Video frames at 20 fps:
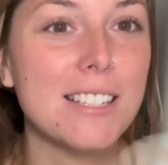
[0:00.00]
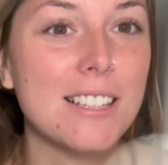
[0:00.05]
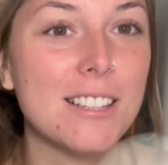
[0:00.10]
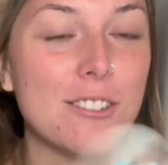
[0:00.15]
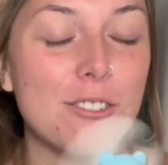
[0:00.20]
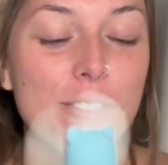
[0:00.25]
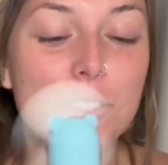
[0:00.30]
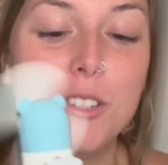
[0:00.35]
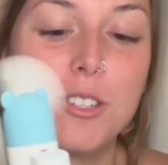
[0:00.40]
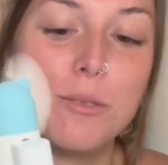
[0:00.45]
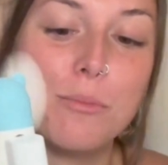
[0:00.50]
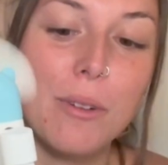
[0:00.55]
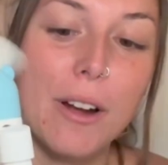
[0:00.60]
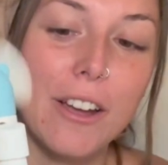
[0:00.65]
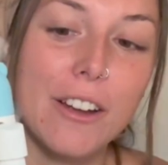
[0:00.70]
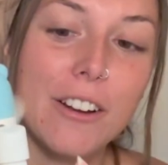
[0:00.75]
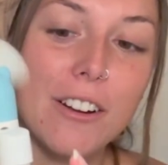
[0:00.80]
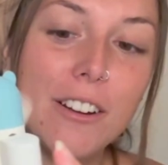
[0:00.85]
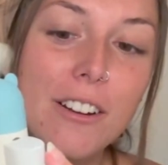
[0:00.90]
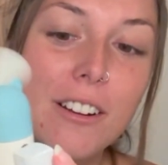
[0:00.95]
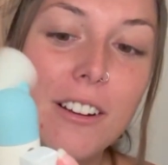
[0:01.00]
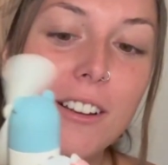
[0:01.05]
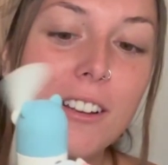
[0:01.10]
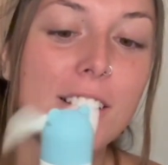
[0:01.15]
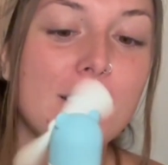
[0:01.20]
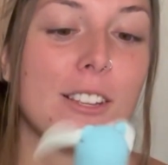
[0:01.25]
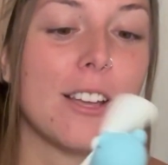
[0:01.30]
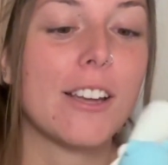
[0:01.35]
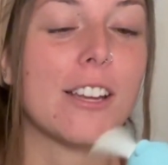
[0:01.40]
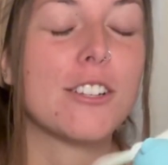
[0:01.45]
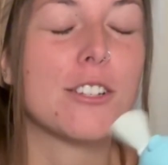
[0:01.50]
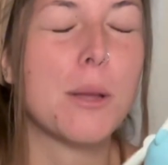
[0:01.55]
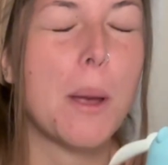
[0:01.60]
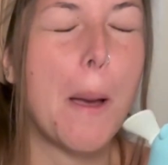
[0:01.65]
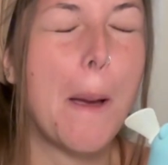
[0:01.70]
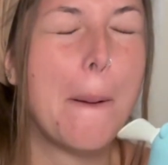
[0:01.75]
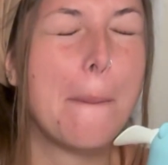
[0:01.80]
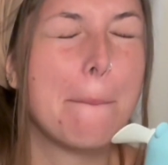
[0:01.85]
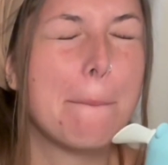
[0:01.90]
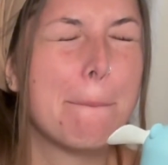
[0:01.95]
a little sprayer,
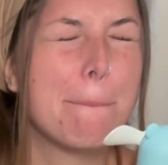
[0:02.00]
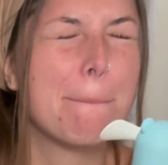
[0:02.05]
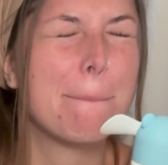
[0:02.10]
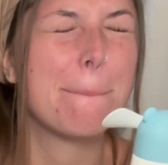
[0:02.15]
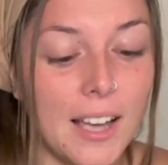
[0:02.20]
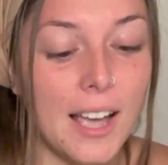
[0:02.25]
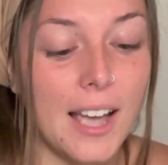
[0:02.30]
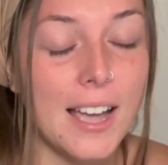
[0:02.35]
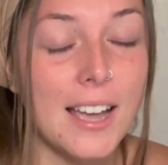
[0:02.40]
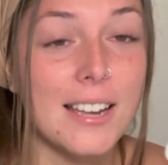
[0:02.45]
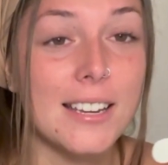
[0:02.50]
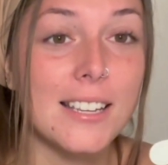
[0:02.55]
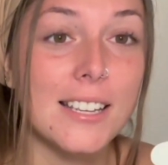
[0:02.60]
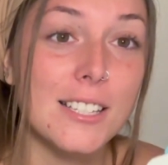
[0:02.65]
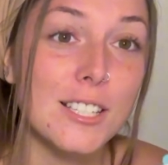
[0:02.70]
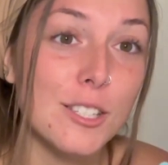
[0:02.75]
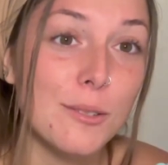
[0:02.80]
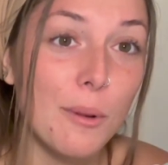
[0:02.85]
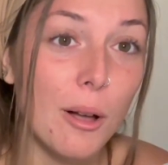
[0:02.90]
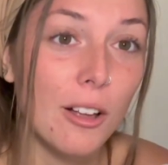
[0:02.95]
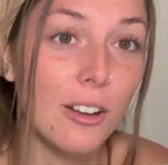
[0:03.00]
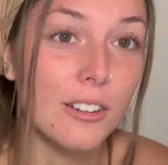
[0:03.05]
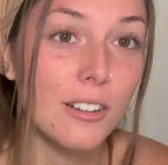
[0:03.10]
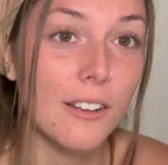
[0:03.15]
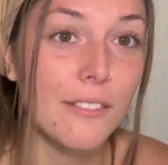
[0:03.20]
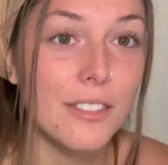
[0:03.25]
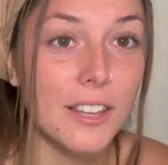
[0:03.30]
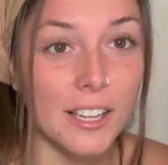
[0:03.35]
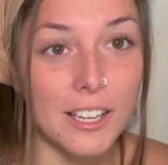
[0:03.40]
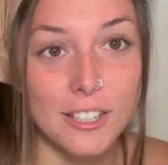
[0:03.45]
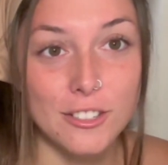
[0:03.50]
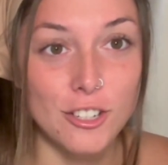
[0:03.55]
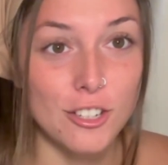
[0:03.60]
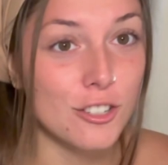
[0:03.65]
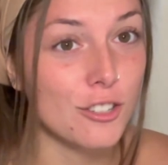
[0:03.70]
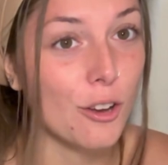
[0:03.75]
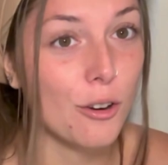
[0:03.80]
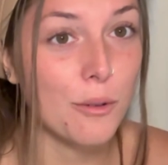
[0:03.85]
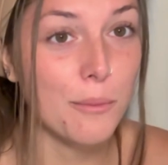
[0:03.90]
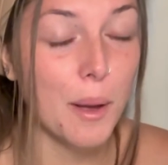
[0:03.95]
and it's small enough that I can
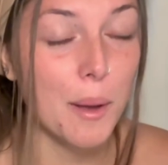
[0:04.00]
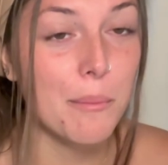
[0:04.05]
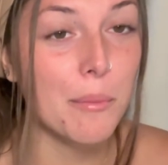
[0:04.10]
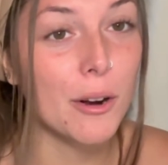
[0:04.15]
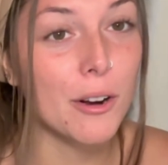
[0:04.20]
just go in my